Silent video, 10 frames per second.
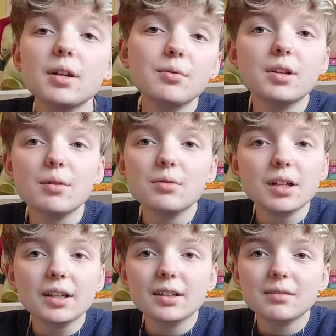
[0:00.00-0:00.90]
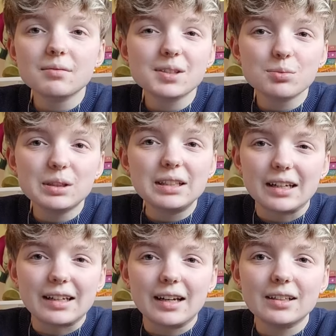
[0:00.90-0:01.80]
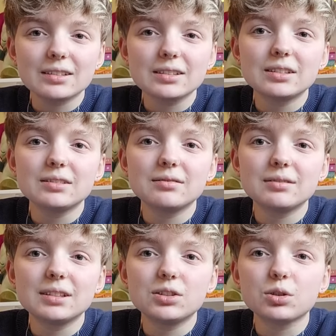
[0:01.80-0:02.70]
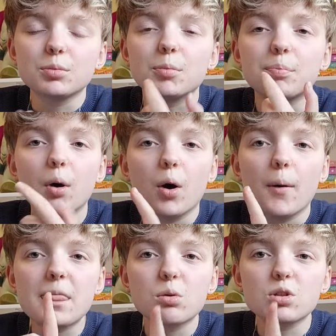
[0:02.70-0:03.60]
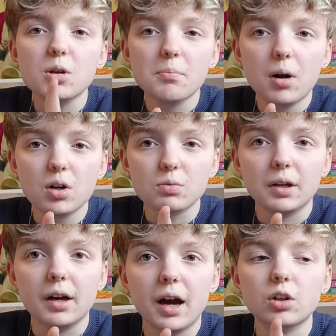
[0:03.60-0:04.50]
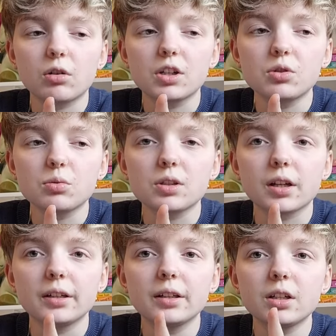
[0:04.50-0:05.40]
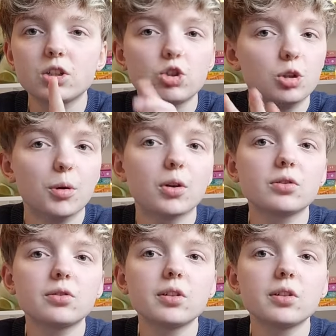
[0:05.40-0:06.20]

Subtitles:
It was like sweet, I guess, and enjoyable, but there were some parts where the cringe was like too much.